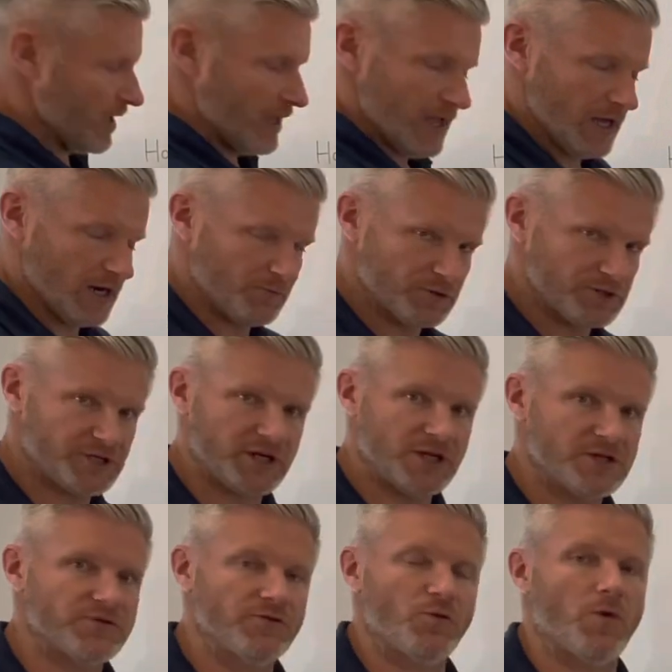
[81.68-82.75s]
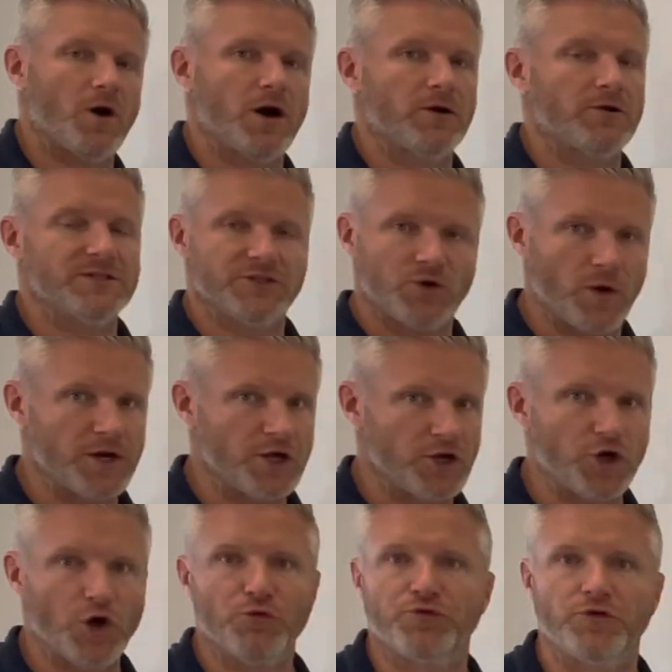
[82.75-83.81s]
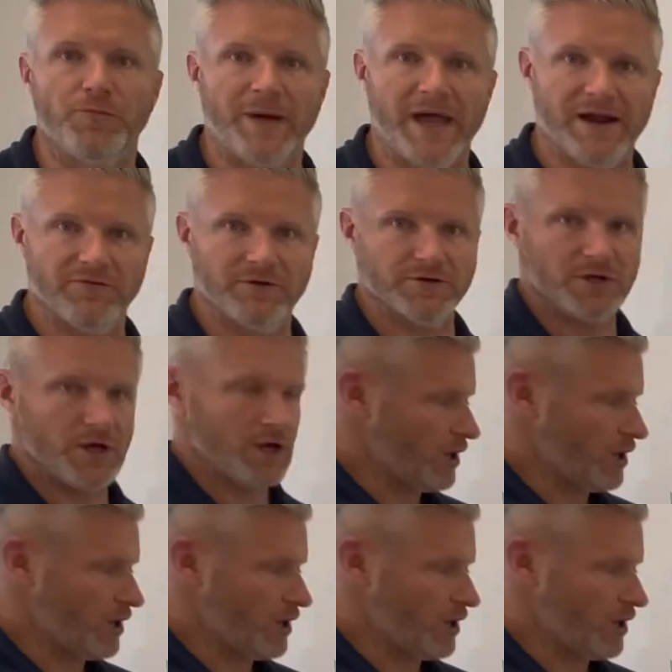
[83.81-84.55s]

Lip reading: and a percentage of the water is going to go through the pavers